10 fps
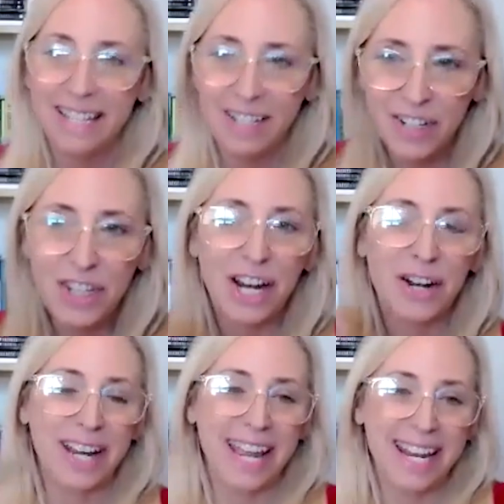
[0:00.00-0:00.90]
to
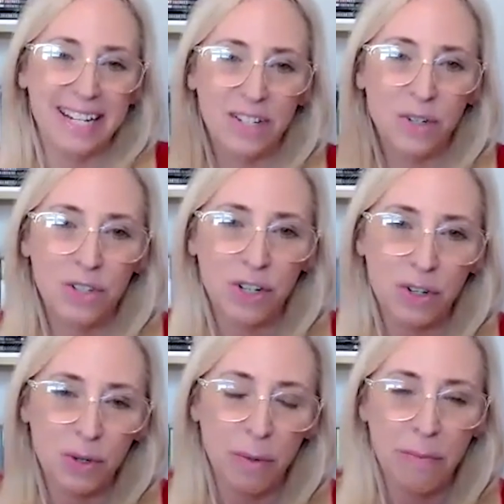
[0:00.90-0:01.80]
interrogate, and to
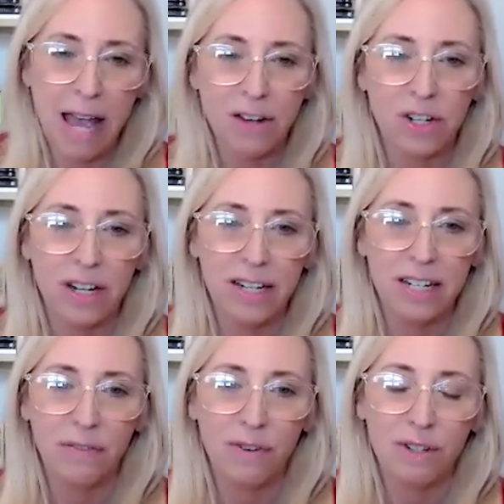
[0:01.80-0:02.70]
start to imagine a
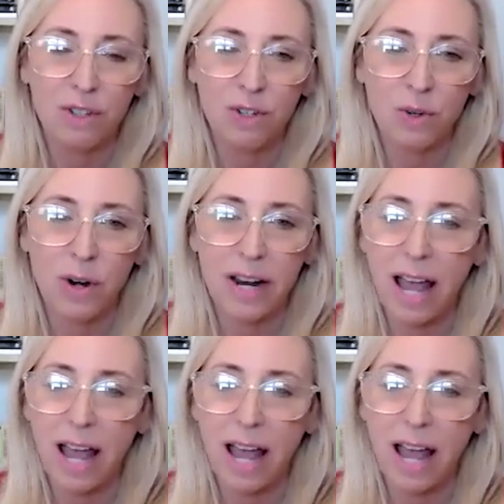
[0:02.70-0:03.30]
different story.